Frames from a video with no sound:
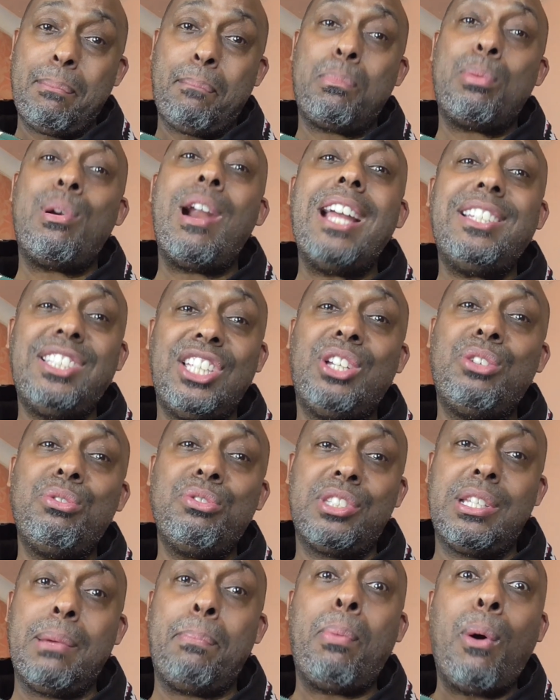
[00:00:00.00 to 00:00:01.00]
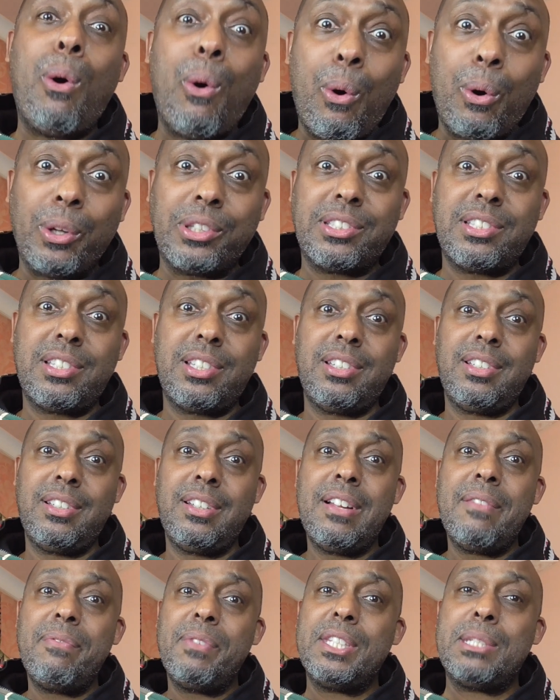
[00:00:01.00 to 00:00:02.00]
practical support,
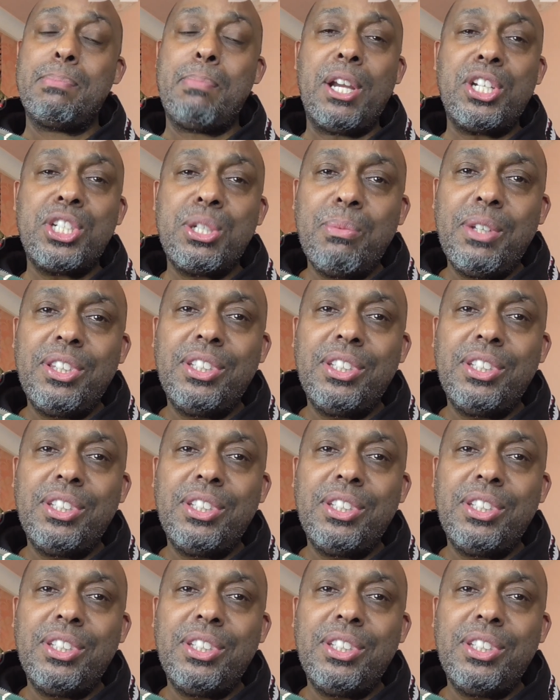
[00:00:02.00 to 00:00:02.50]
especially